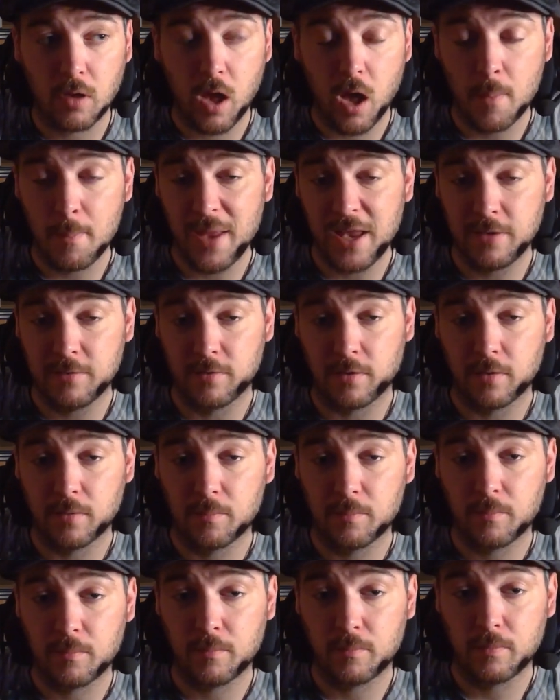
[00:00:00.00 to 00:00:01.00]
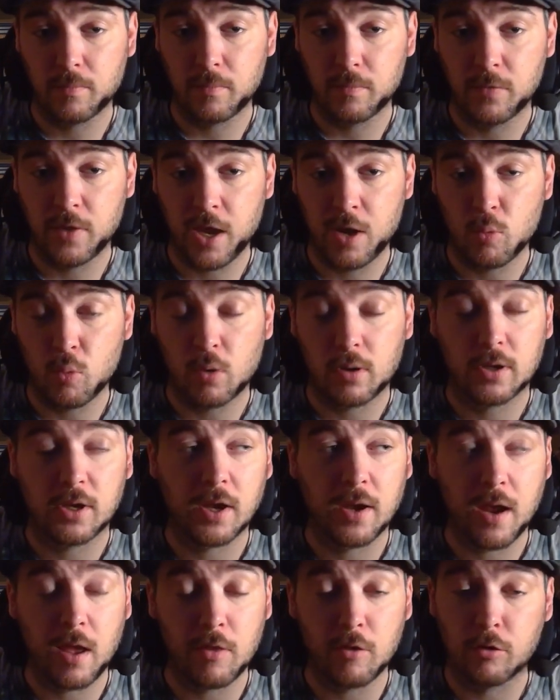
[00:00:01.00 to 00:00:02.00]
amazing. They work
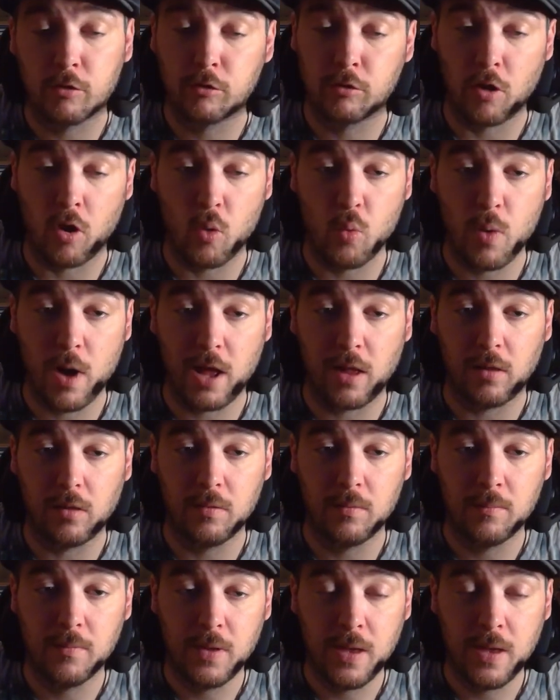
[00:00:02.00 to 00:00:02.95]
together so well.